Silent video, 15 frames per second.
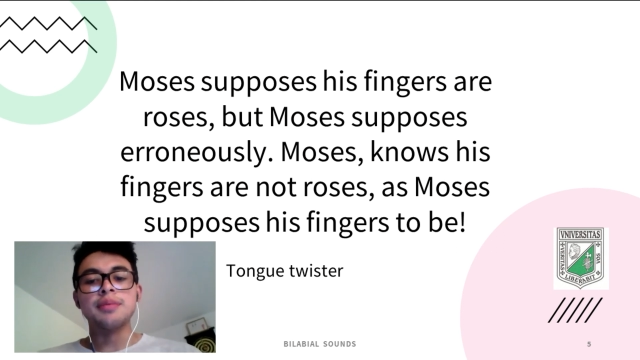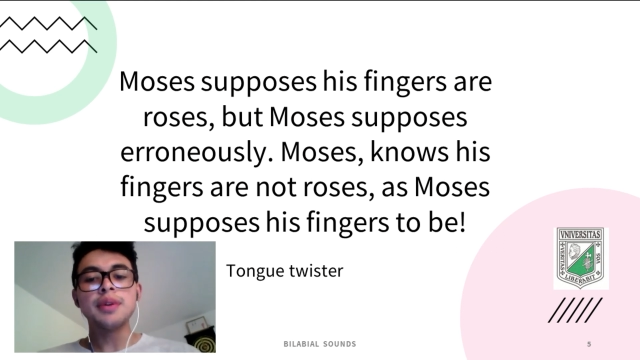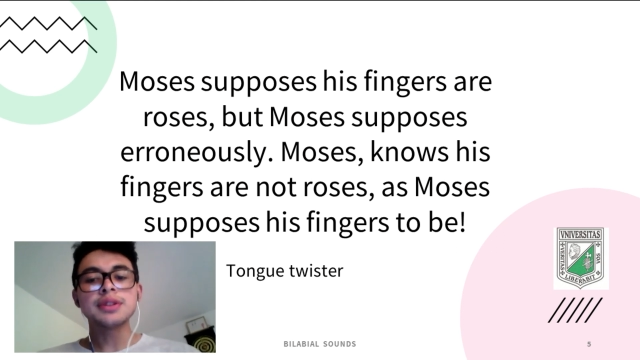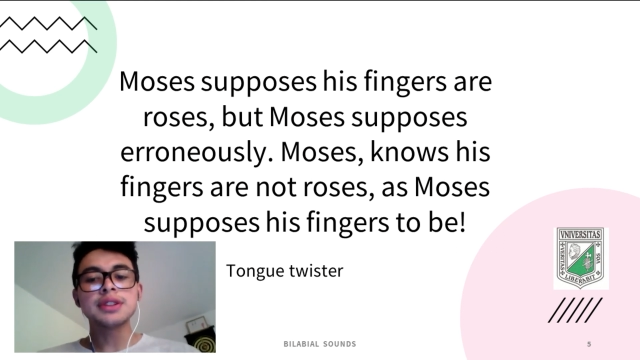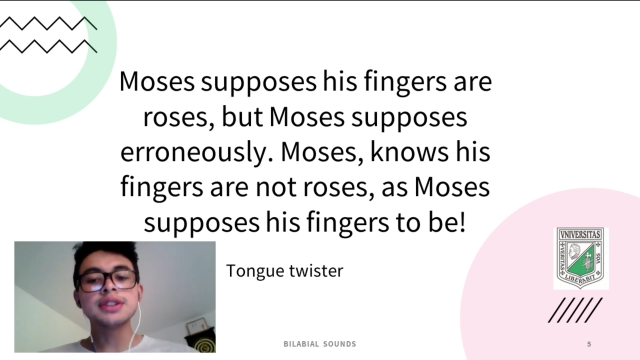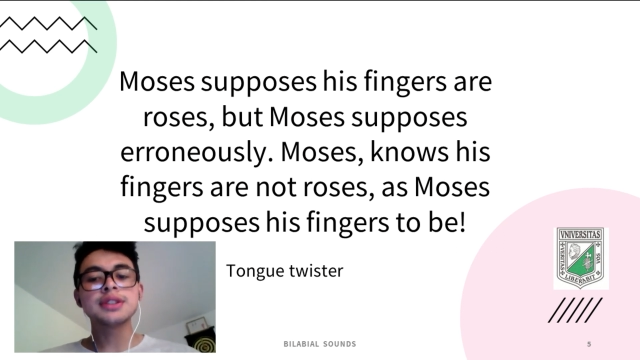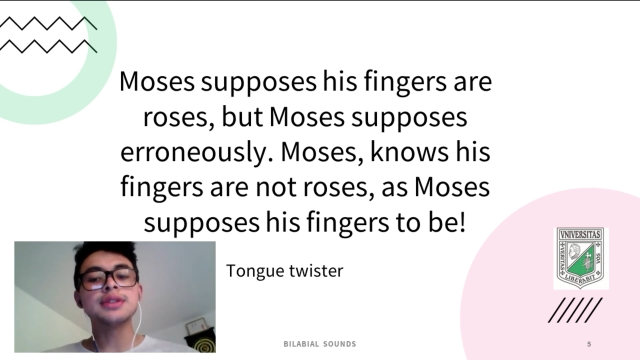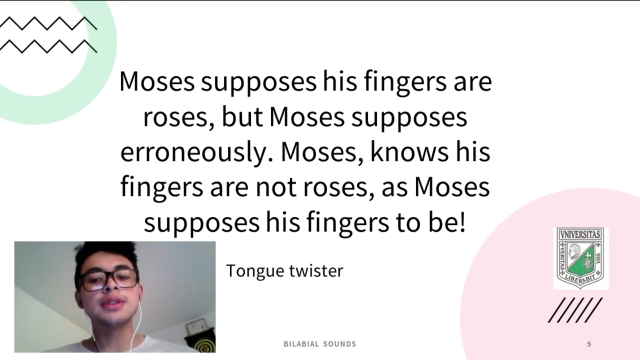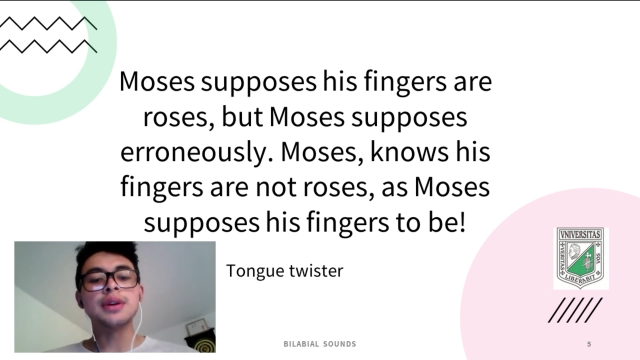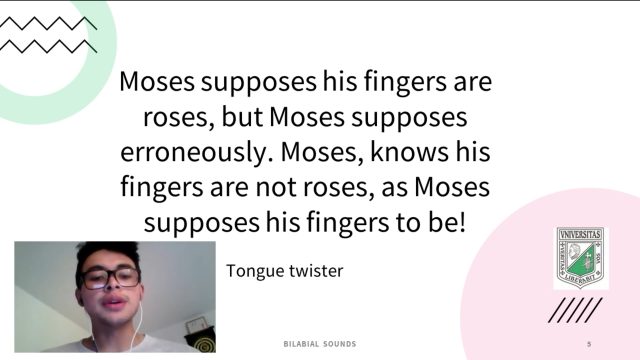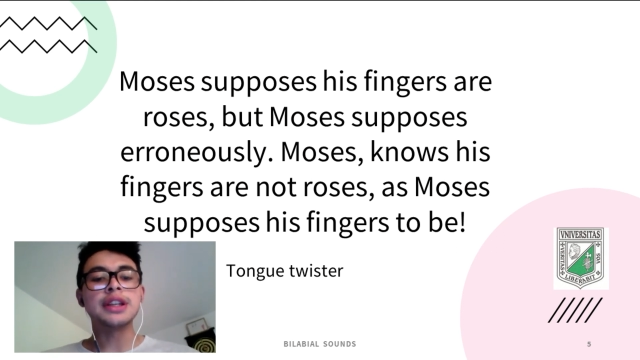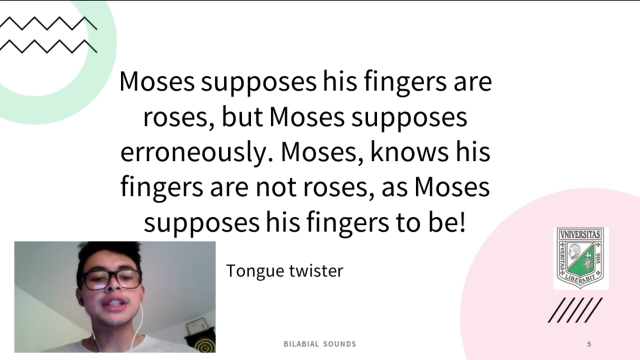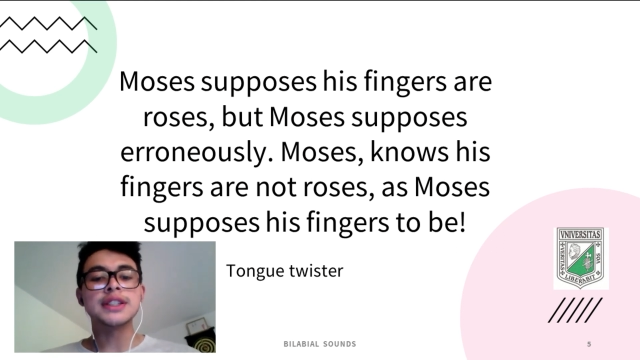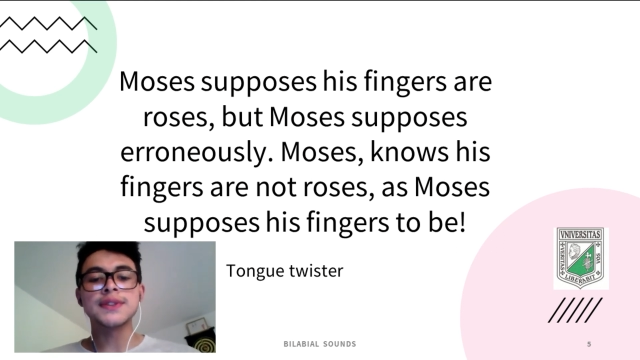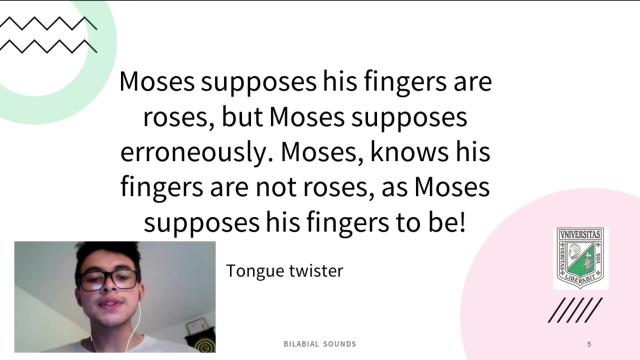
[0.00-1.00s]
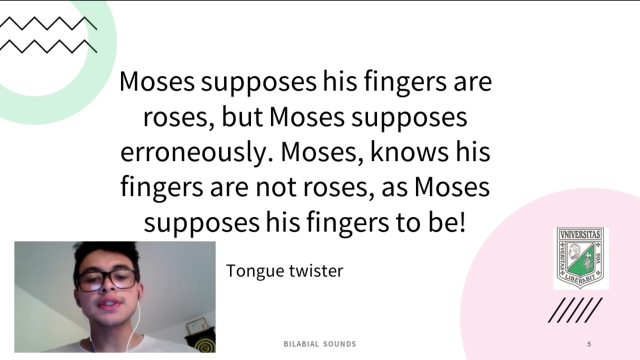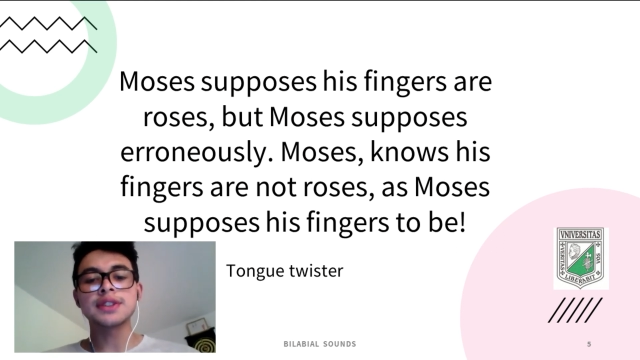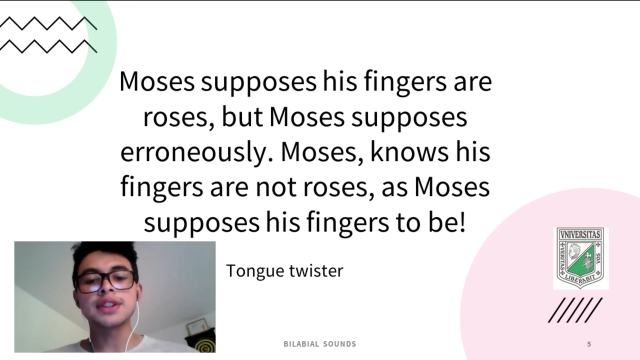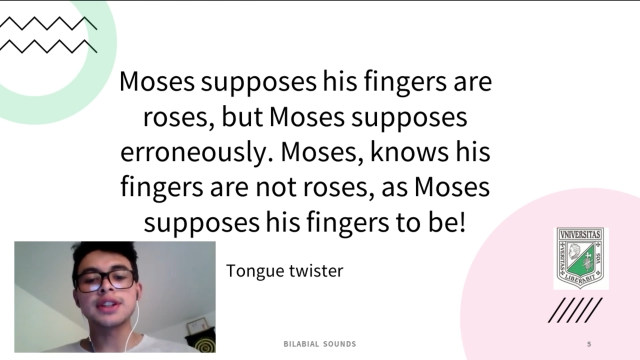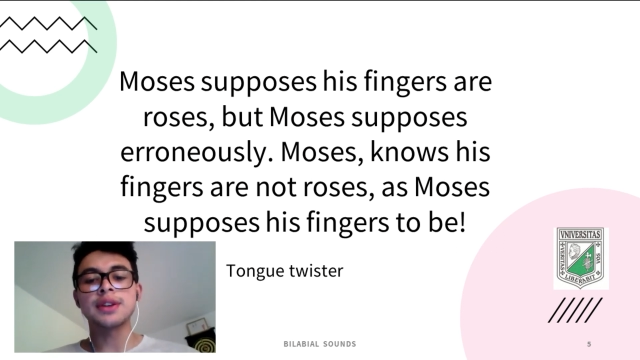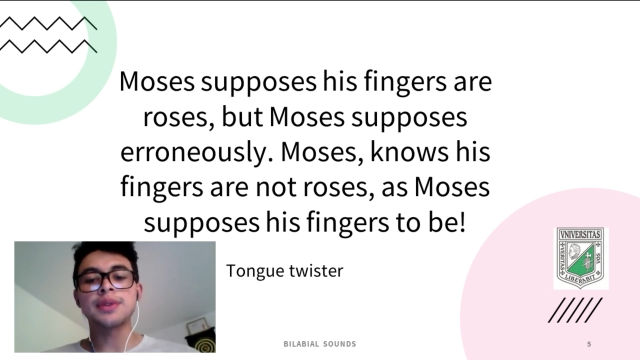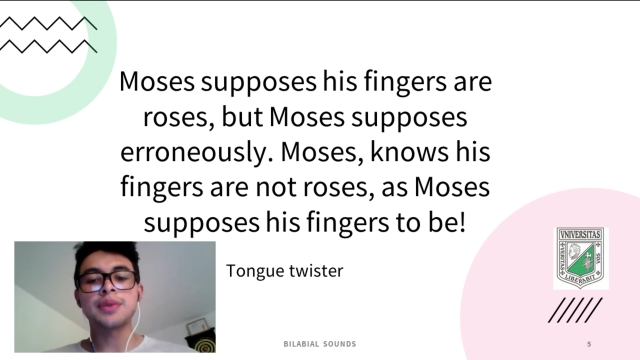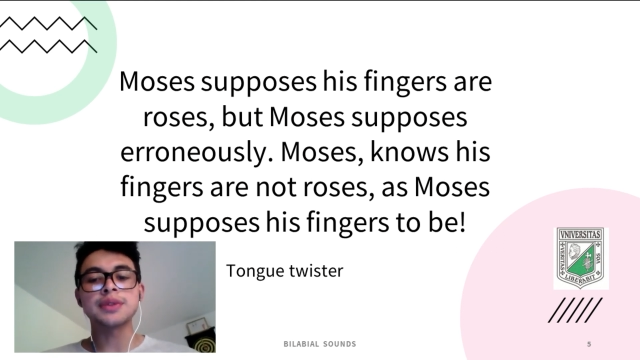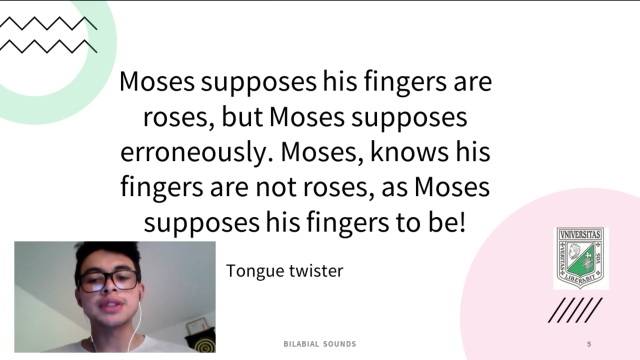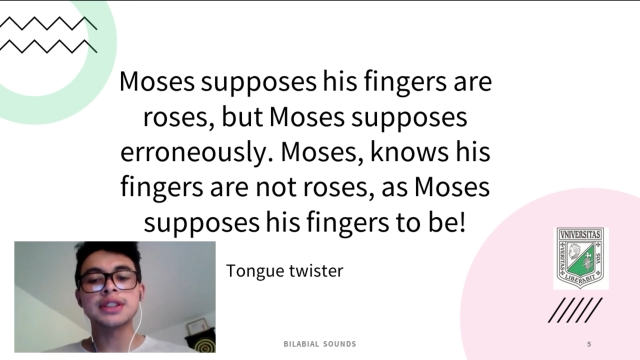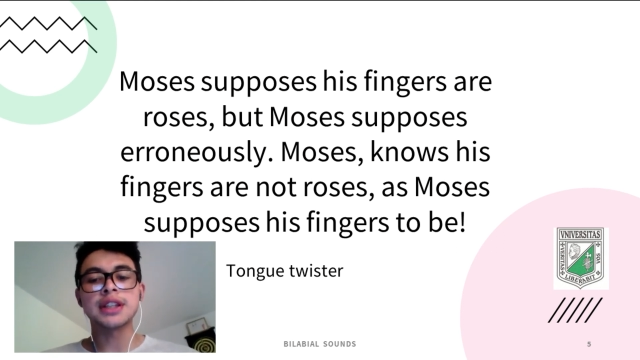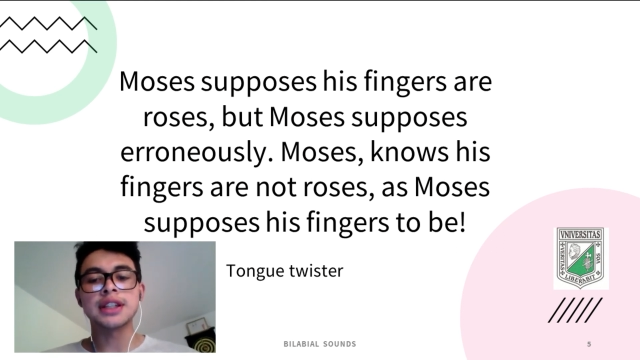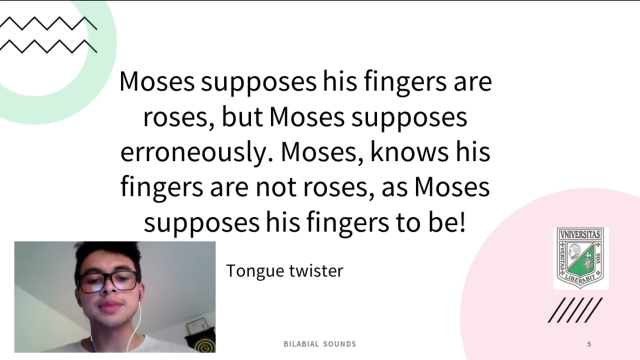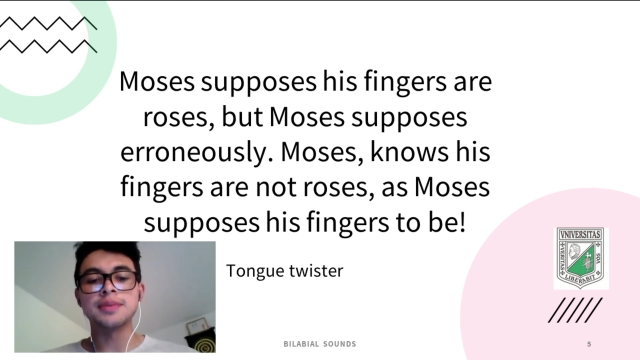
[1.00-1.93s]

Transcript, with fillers: Moses knows his fingers of the roses